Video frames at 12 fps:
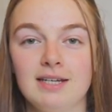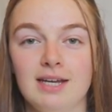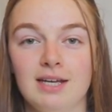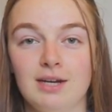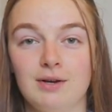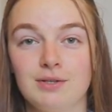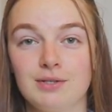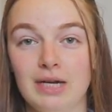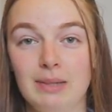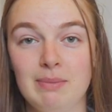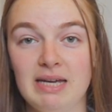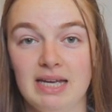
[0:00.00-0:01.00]
it goes, so
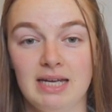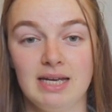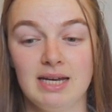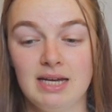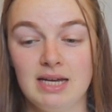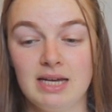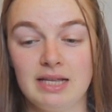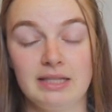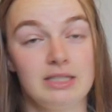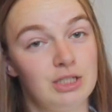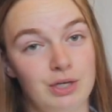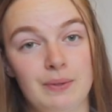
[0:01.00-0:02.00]
I may
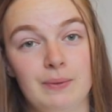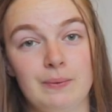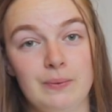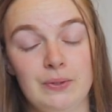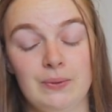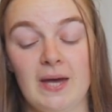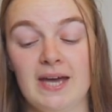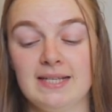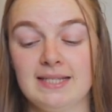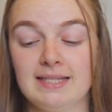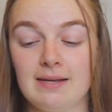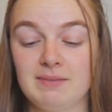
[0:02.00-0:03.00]
show you
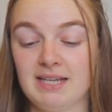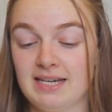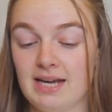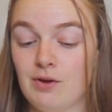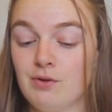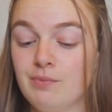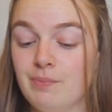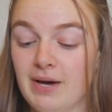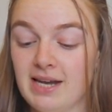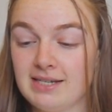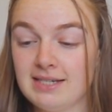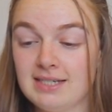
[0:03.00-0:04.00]
guys upside down,
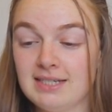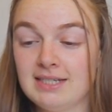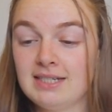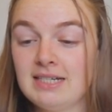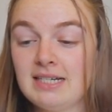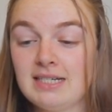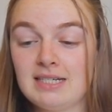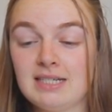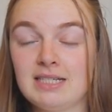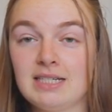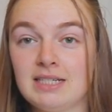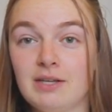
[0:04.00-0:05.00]
but
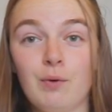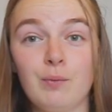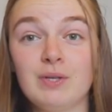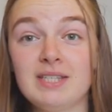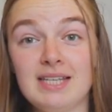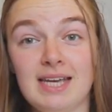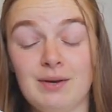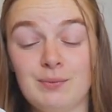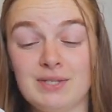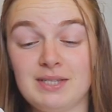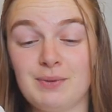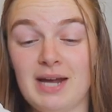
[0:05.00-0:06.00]
we'll see.
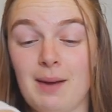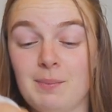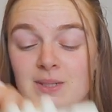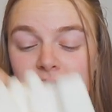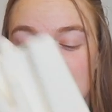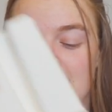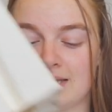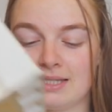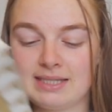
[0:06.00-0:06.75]
We'll see what happens